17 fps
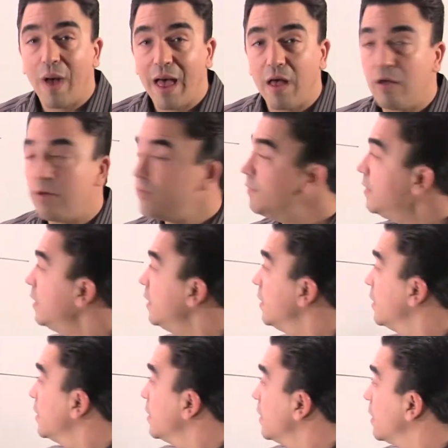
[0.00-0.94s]
12
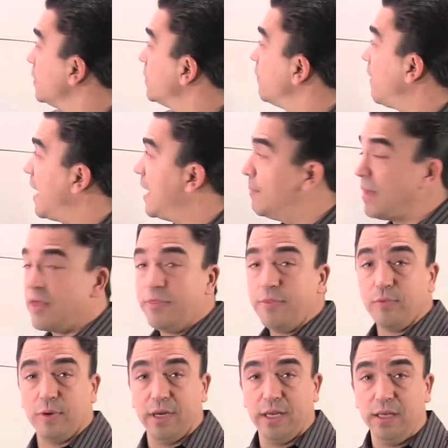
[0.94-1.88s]
divided by
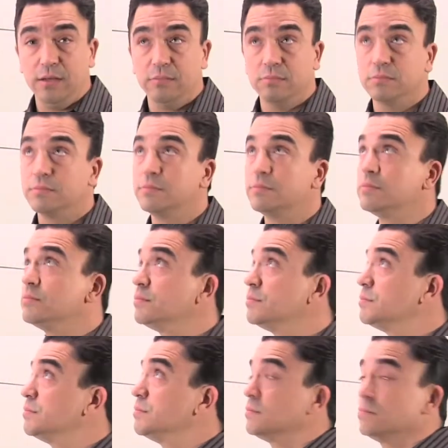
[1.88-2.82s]
3,
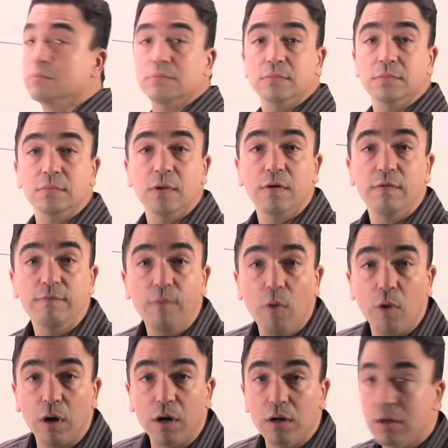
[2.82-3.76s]

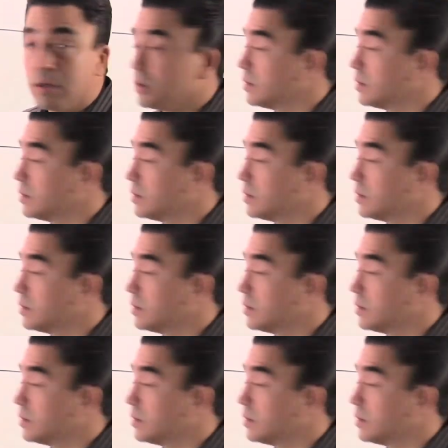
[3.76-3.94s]
4.